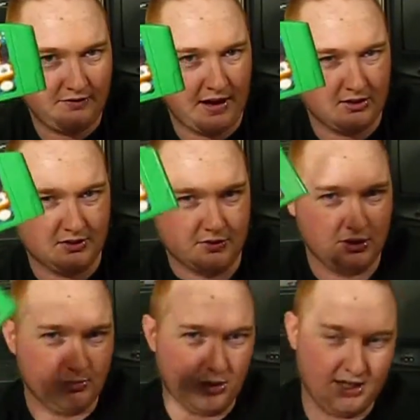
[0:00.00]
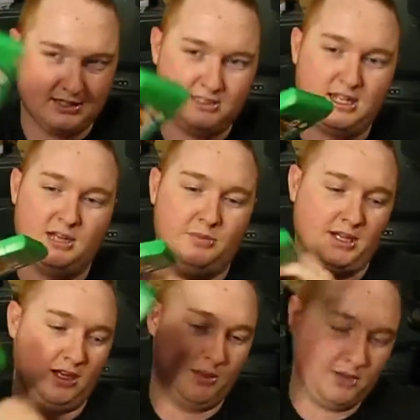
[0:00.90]
found this for a good price and decided to pick it
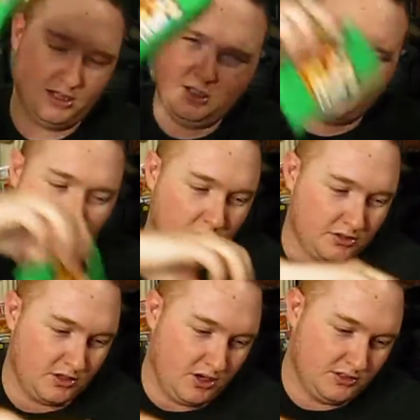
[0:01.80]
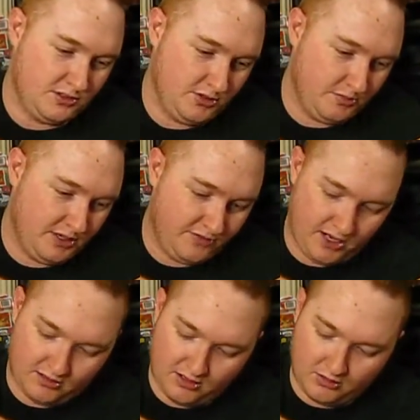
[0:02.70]
up. I love the colored carts too. Big fan
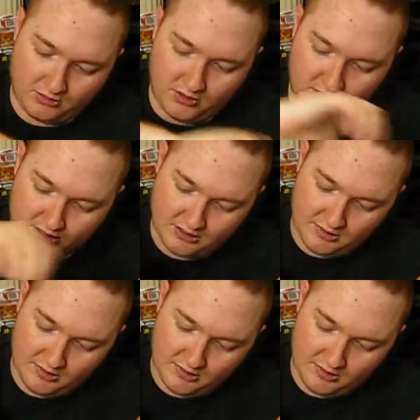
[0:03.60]
of the colored carts.